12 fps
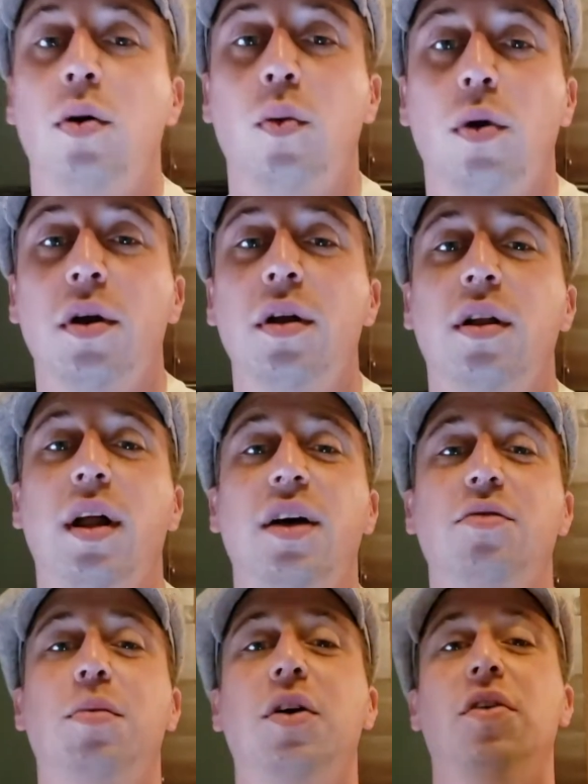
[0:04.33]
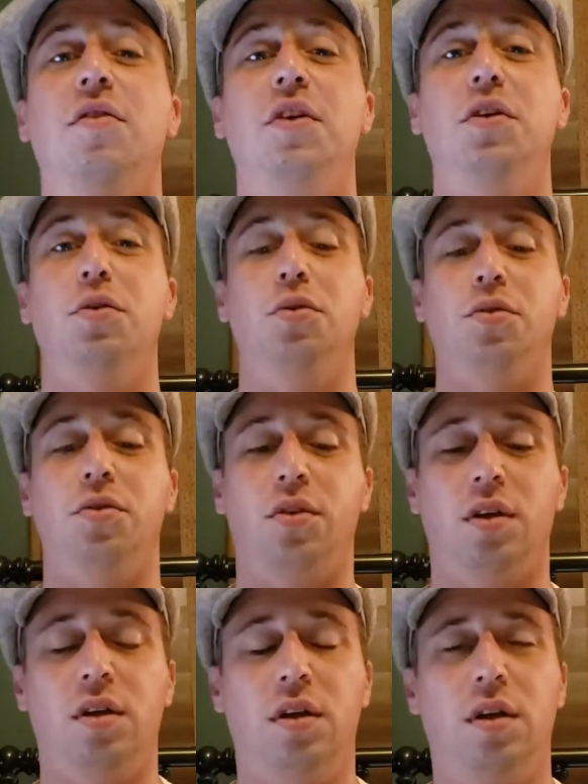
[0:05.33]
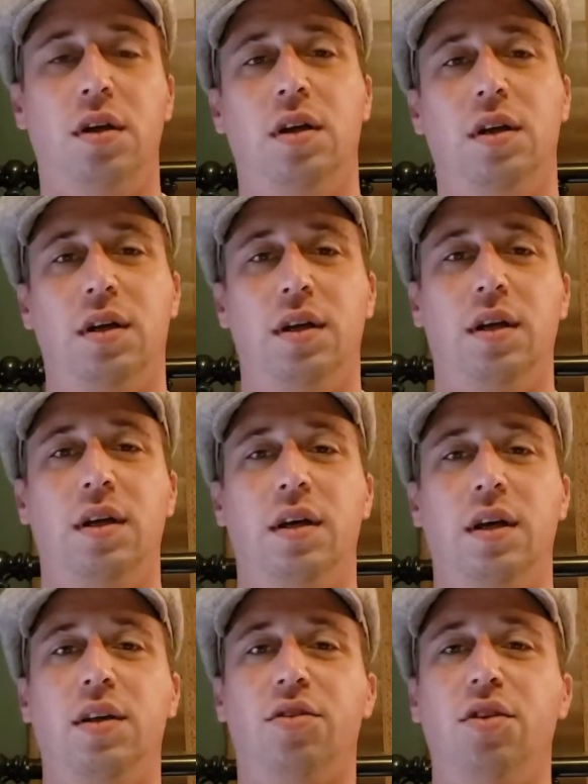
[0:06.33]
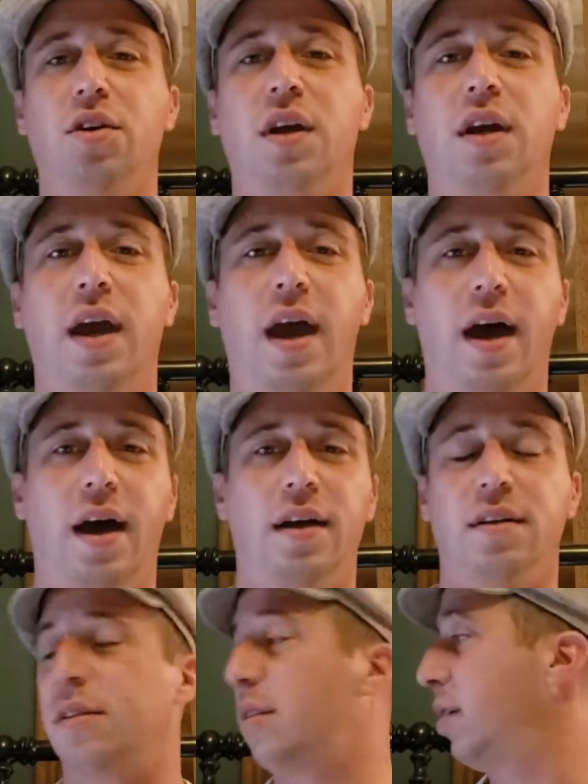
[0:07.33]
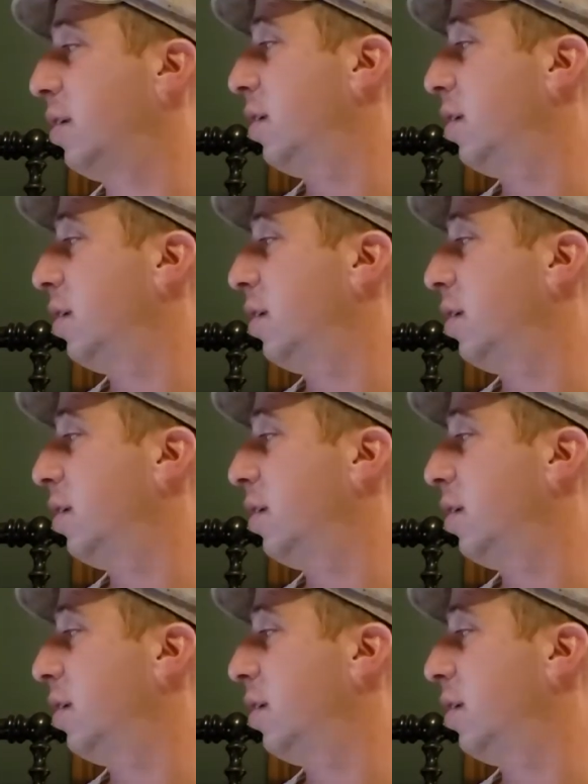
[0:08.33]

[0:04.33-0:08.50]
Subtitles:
Working Class Beer Reviews is looking at